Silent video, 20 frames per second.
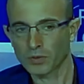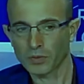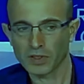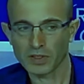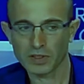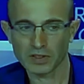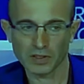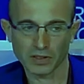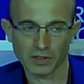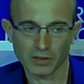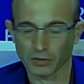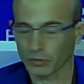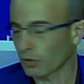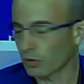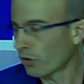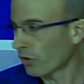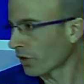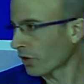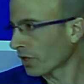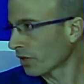with the
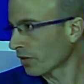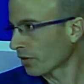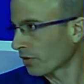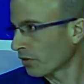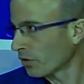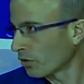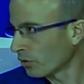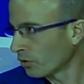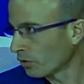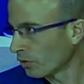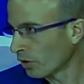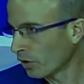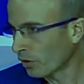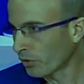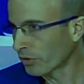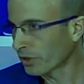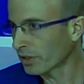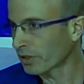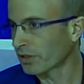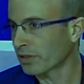growing new
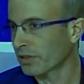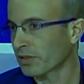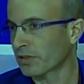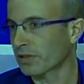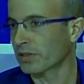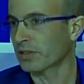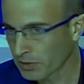organs.